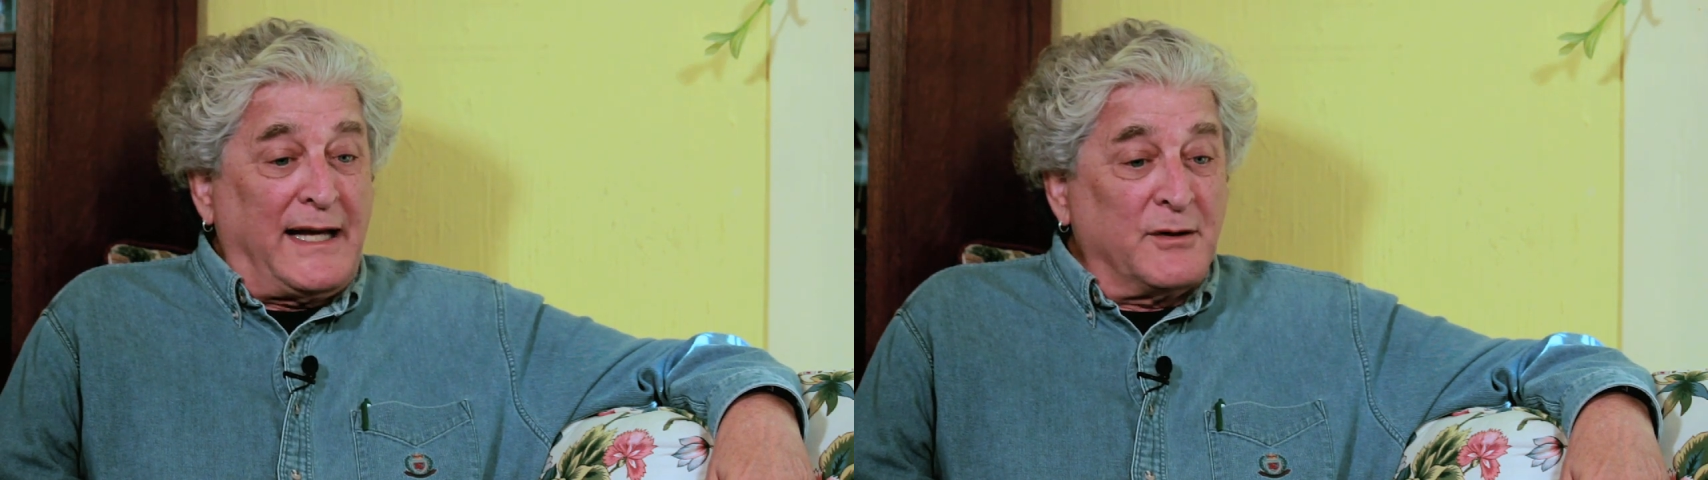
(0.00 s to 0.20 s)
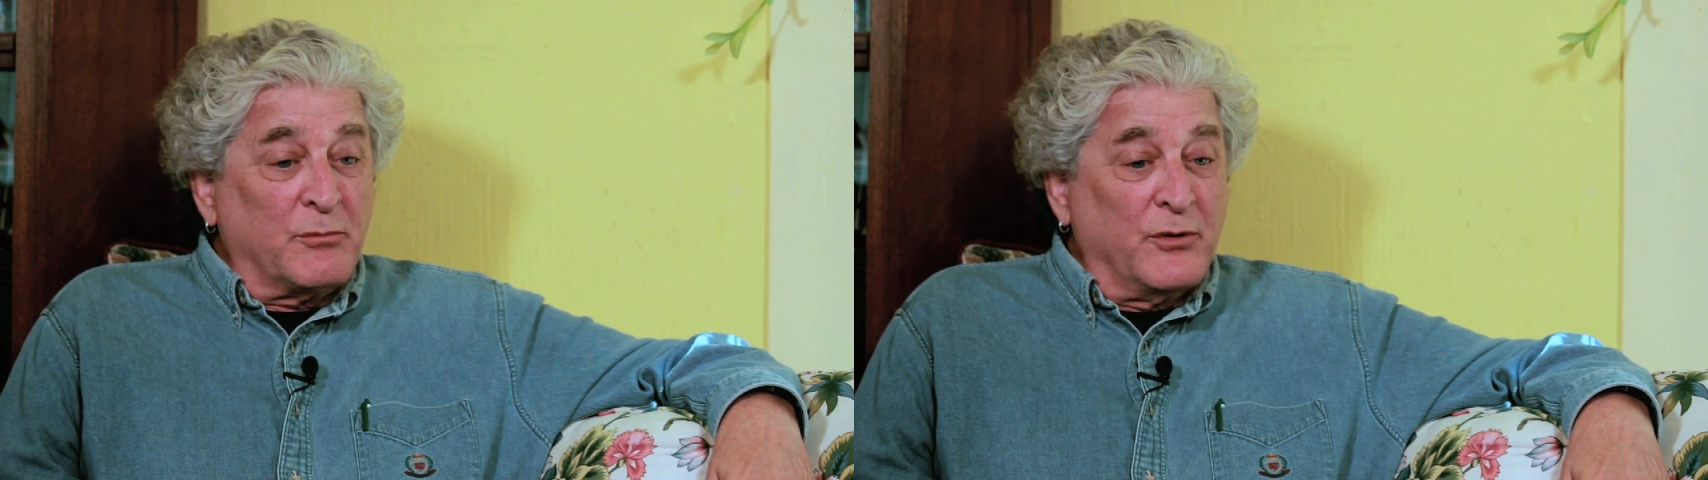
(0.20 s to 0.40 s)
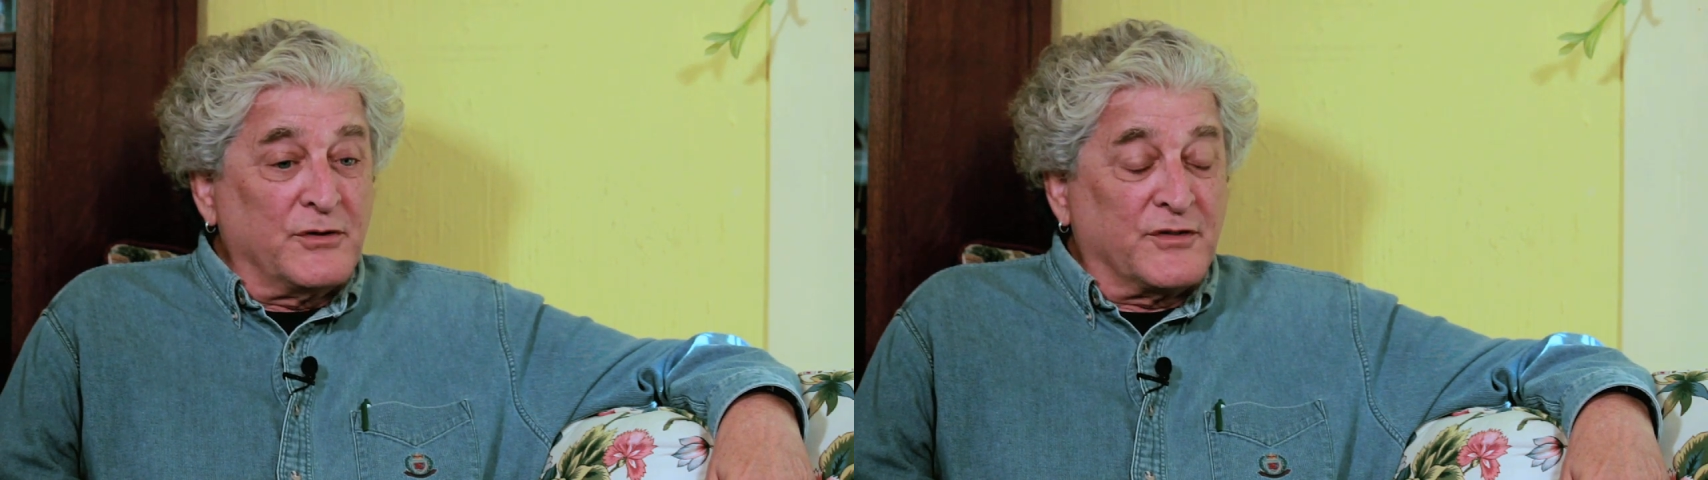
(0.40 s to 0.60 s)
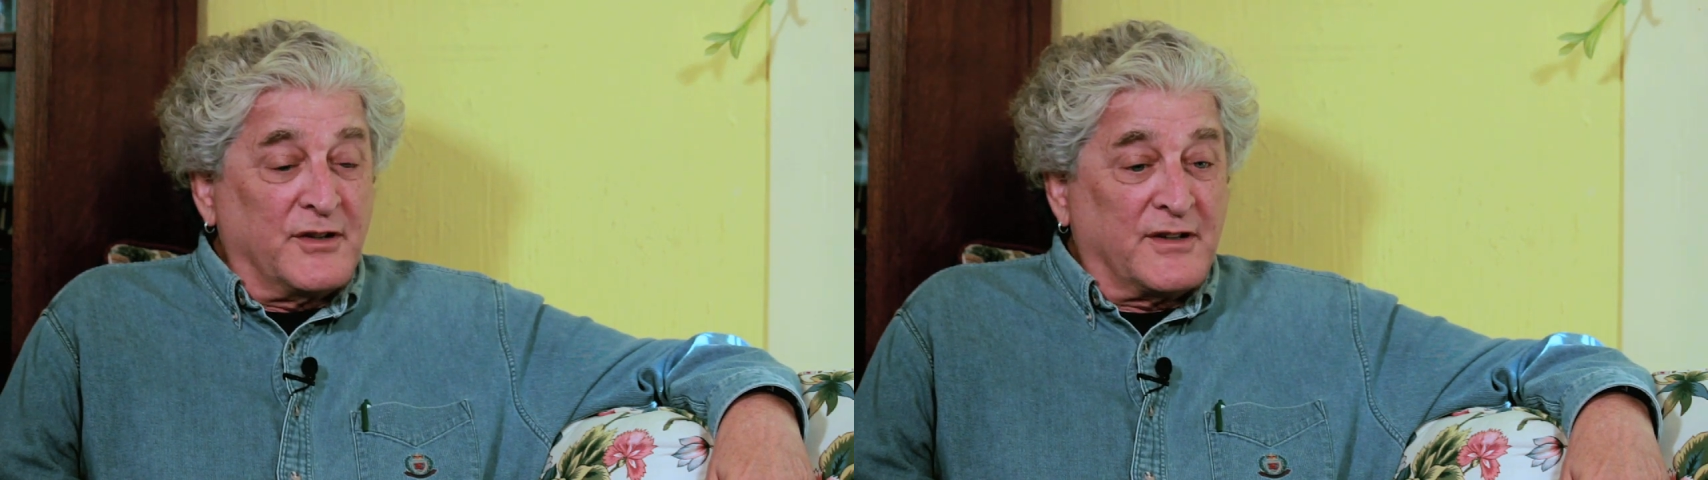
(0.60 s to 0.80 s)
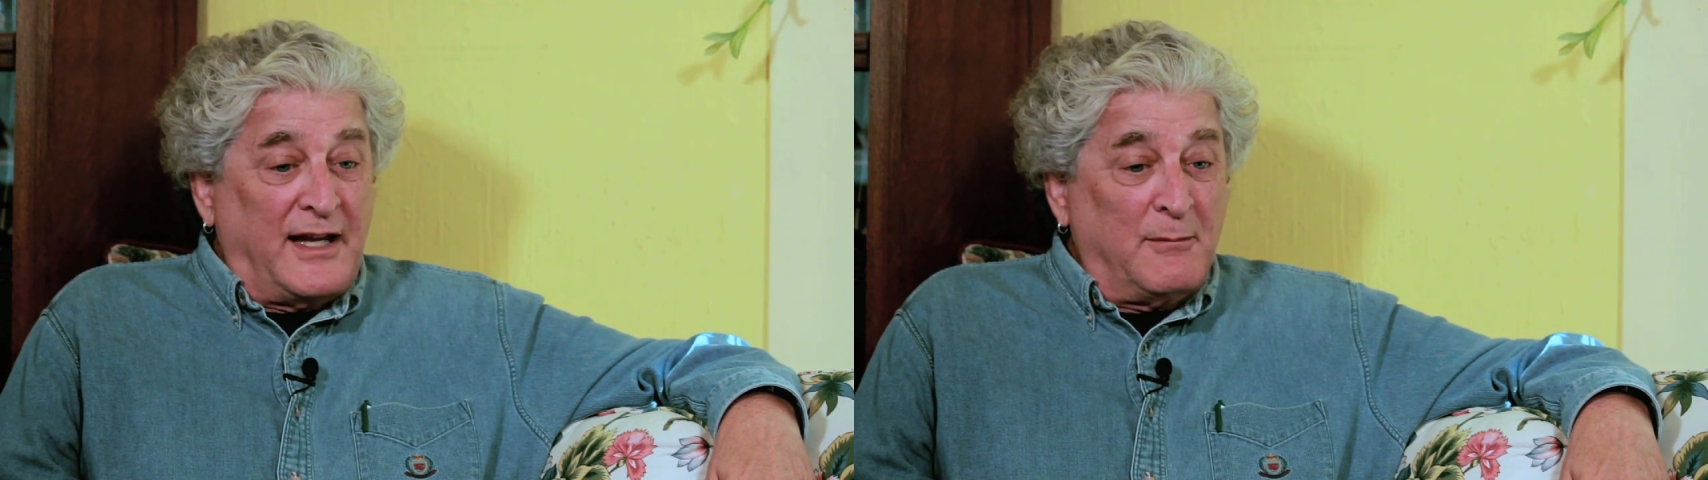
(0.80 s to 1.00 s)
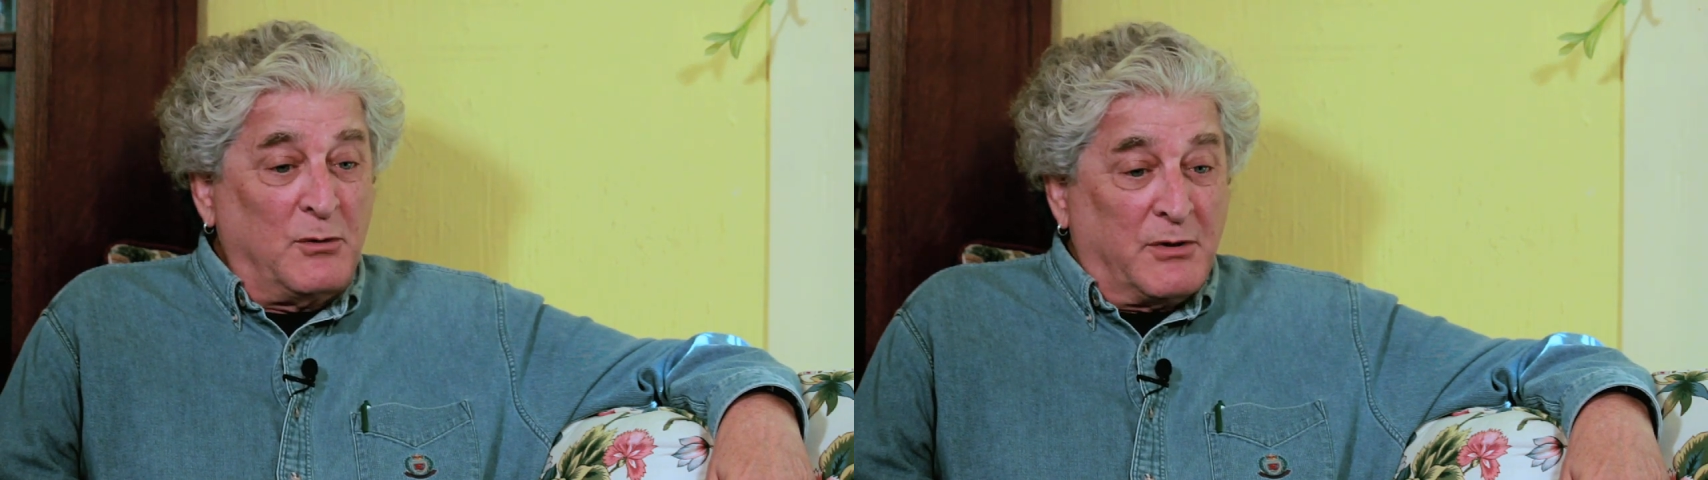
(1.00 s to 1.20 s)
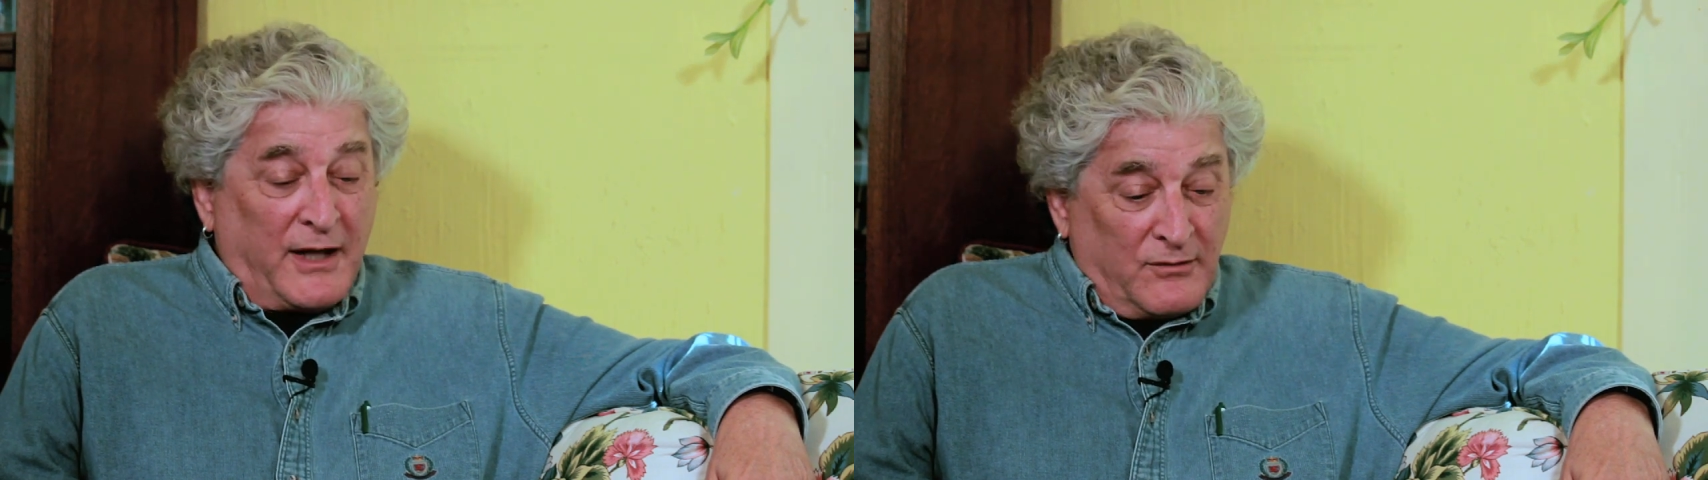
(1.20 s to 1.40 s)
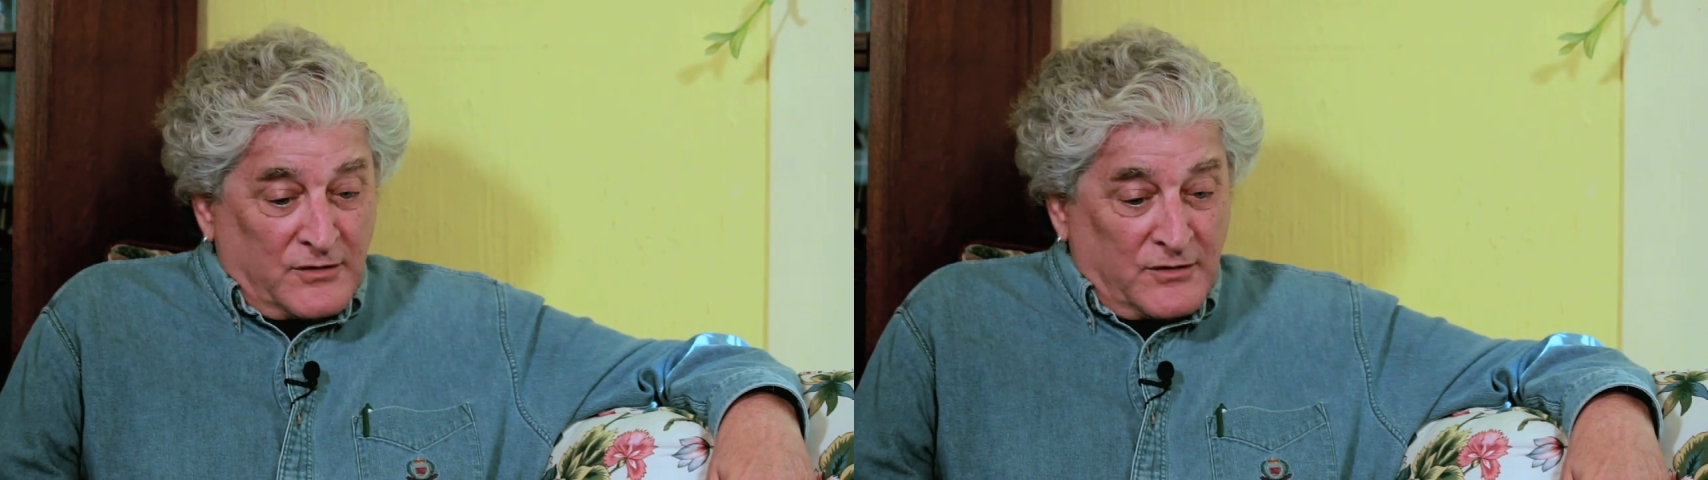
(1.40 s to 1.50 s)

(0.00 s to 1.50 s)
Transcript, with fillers: blonde approached the table,